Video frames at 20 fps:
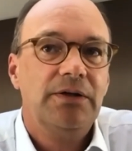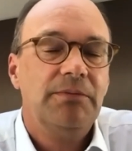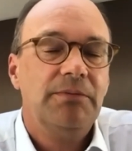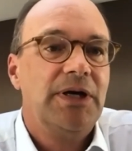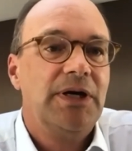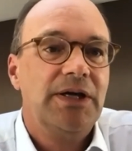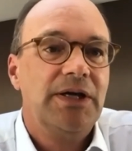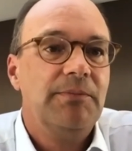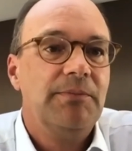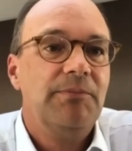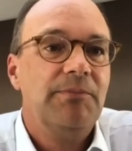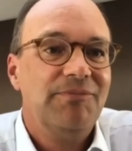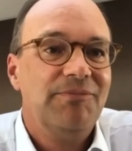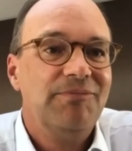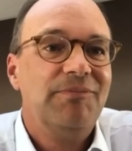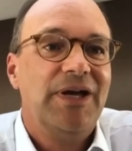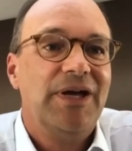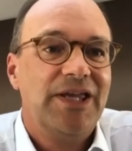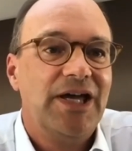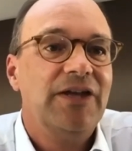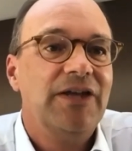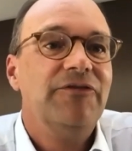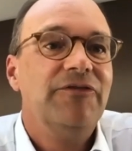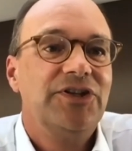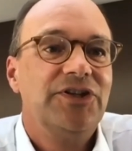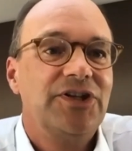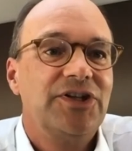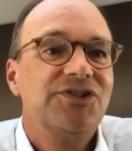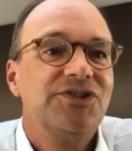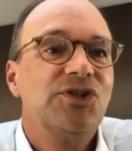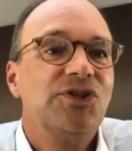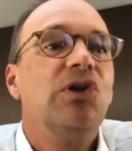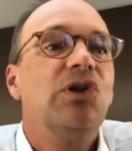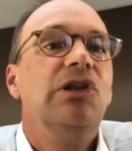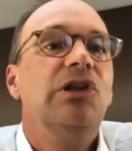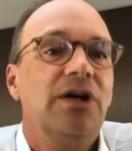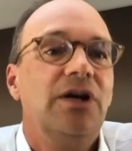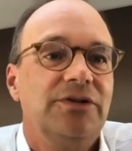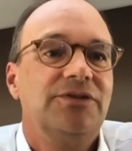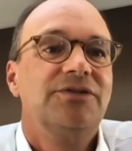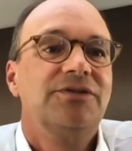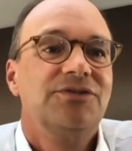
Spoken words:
by advertising a lot.